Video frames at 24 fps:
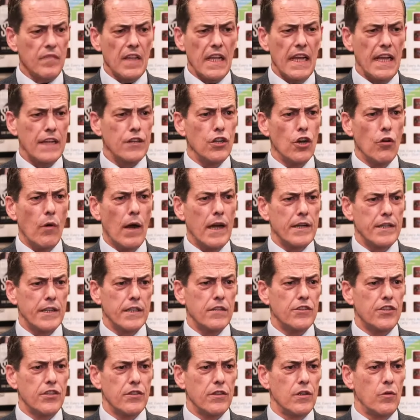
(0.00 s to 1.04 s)
had no idea
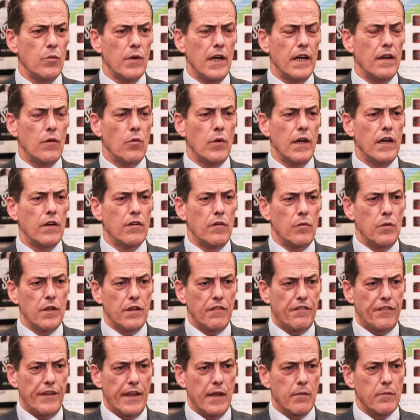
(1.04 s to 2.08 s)
until he went away with a
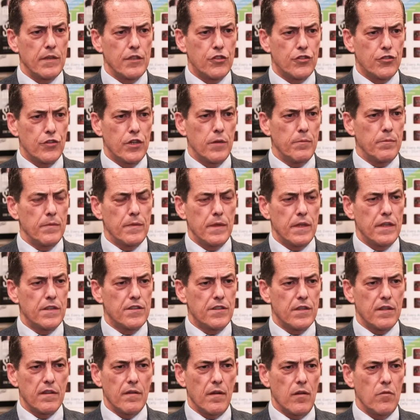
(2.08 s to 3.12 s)
family trip, and they
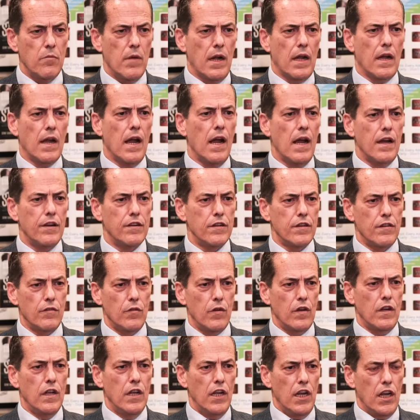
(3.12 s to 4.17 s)
said, "Oh my God,
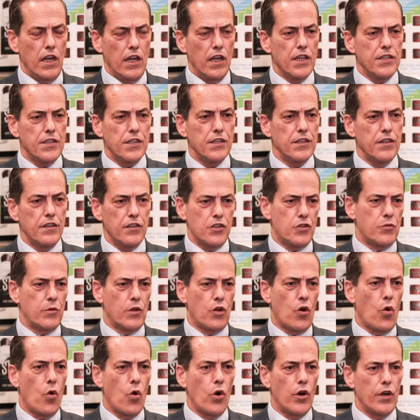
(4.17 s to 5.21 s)
listen to this
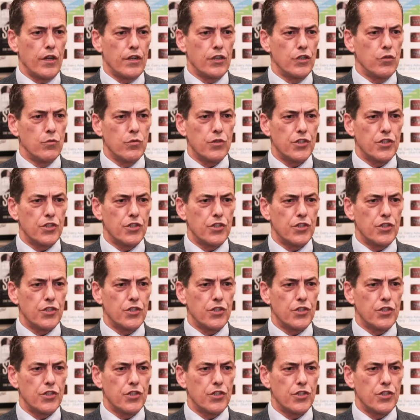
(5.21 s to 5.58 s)
recording. You